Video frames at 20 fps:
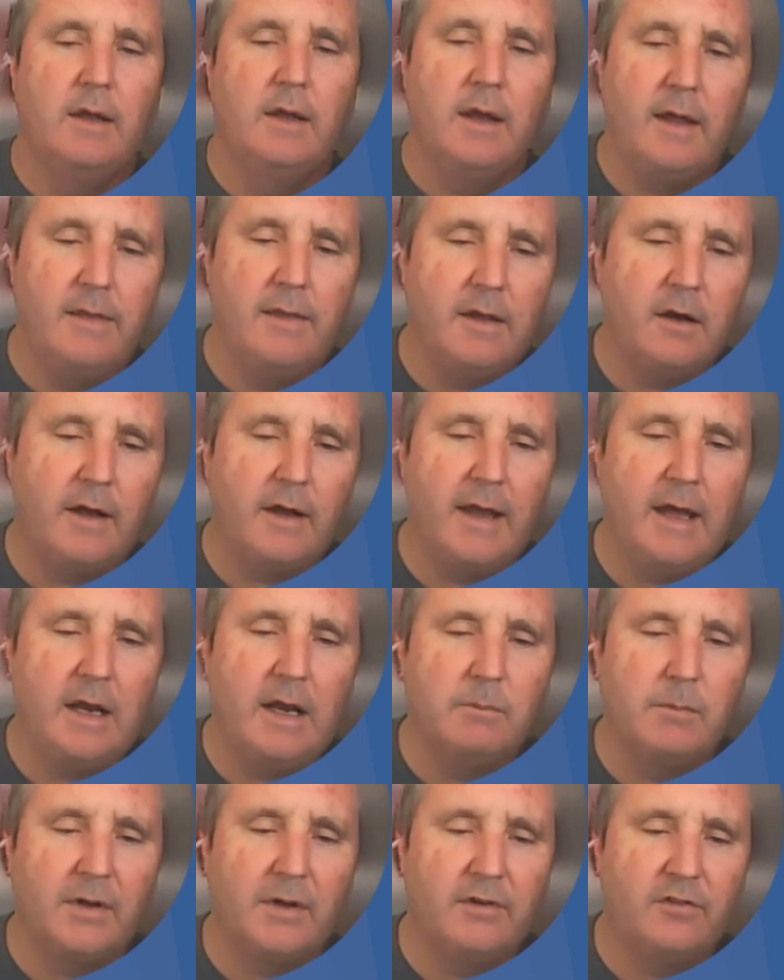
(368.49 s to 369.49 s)
and then I
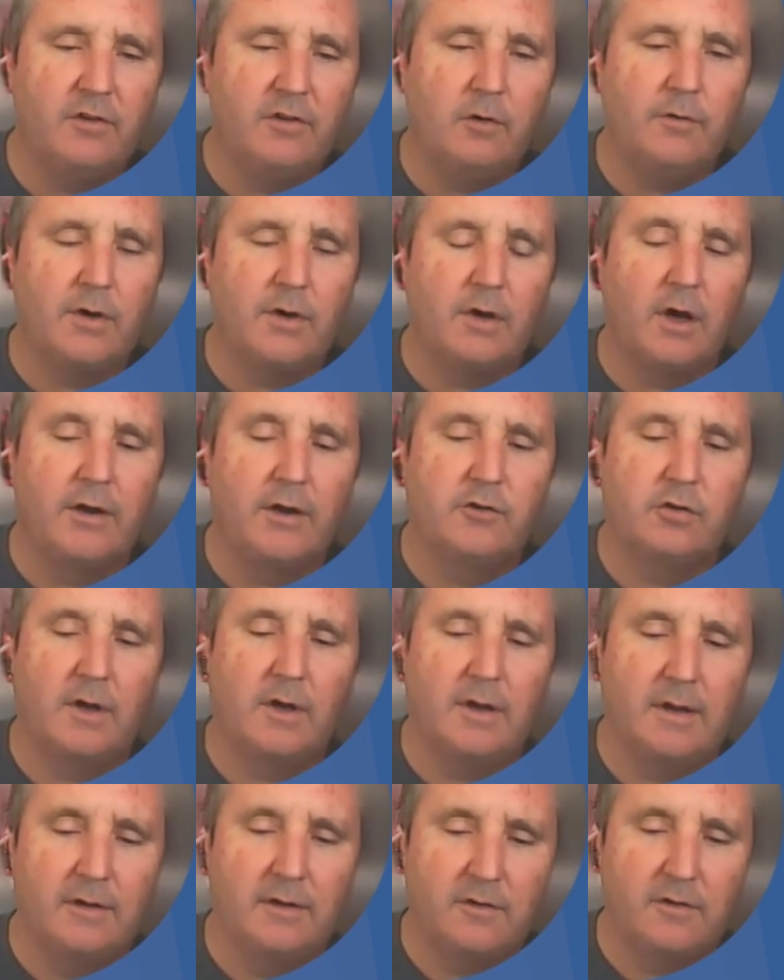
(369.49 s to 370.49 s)
added my silver nitrate
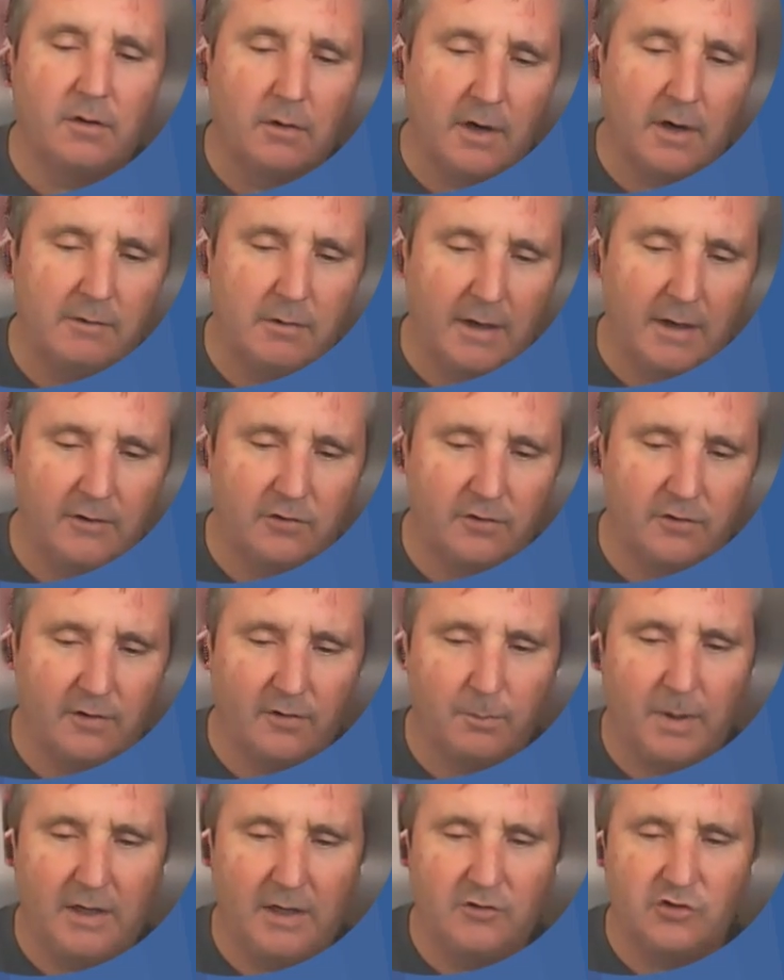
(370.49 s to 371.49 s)
until I reached this
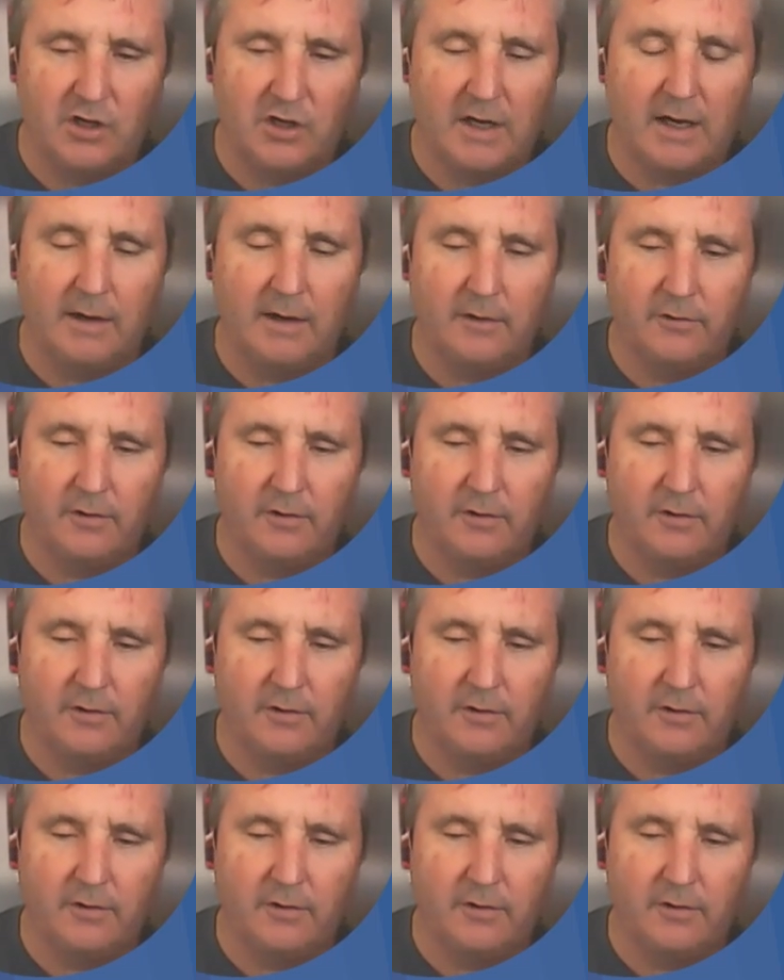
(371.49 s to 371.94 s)
peachy color.